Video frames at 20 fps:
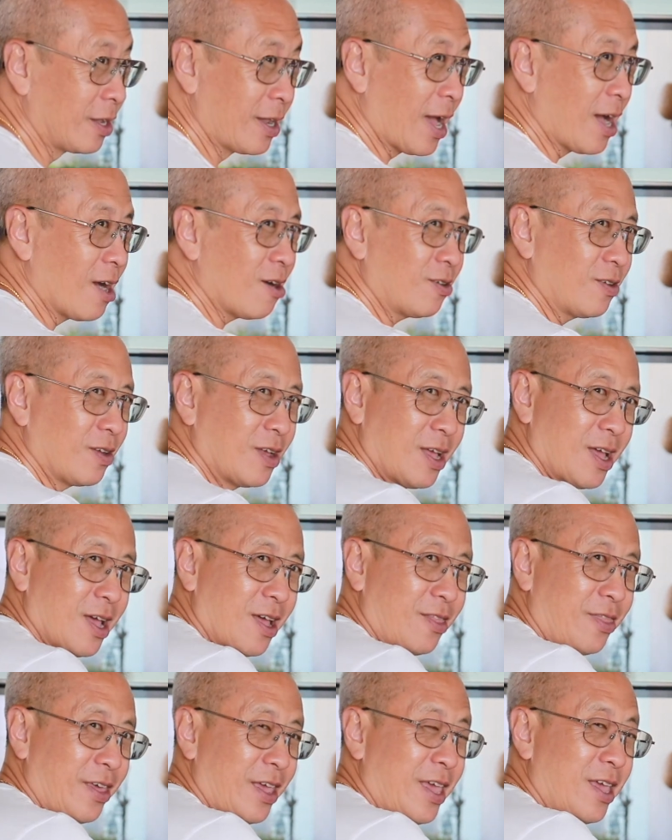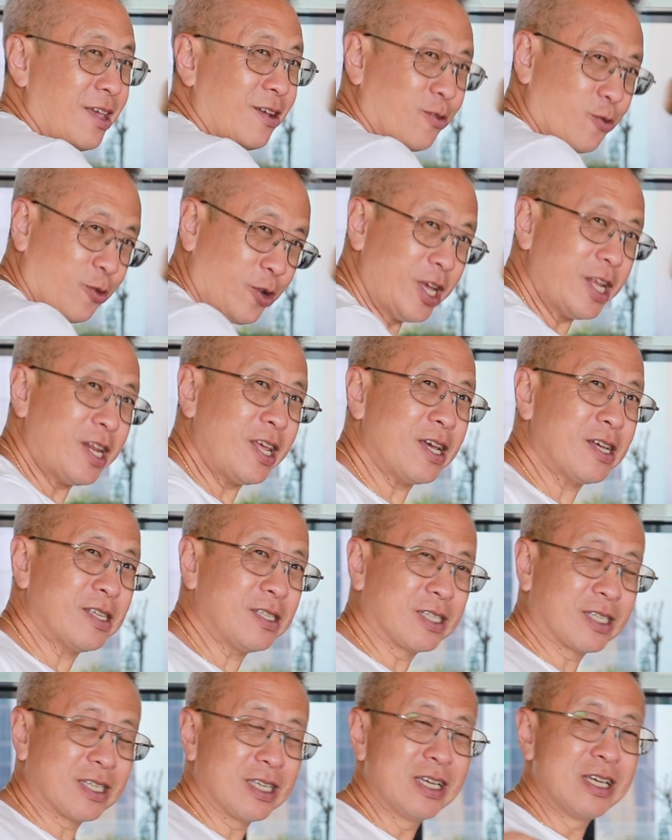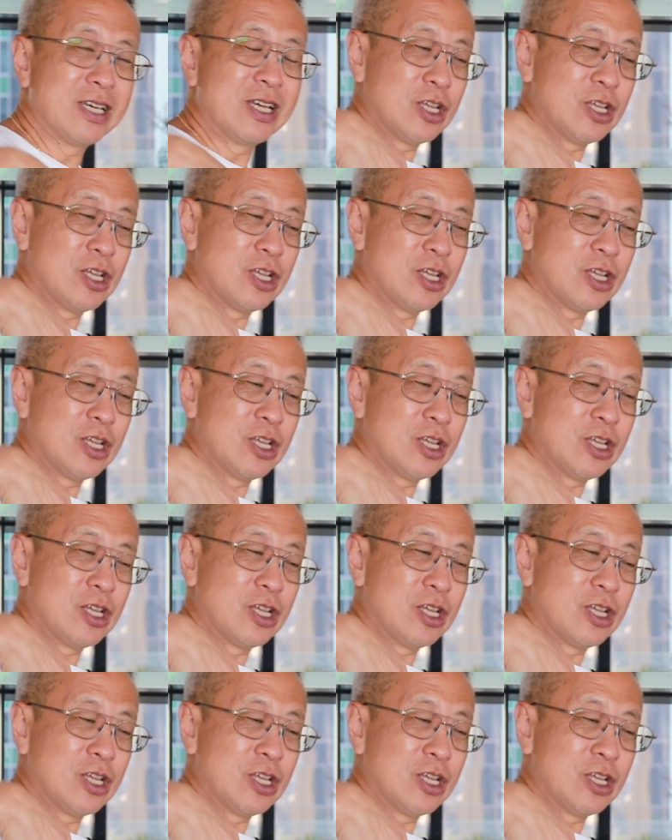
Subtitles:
Now, the ingredients